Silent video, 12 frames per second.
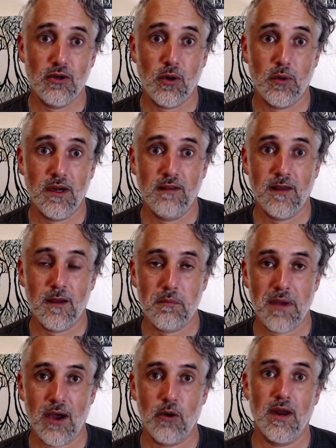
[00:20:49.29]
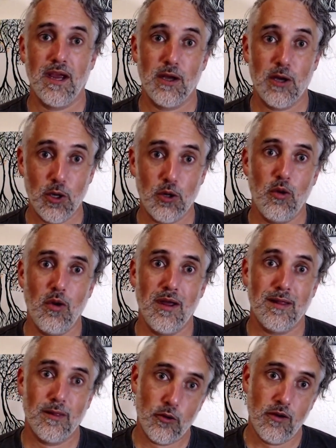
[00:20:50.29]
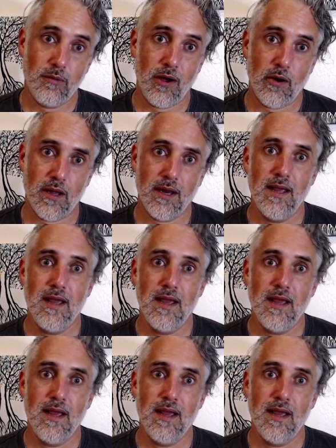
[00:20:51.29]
know anything about and go learn about it.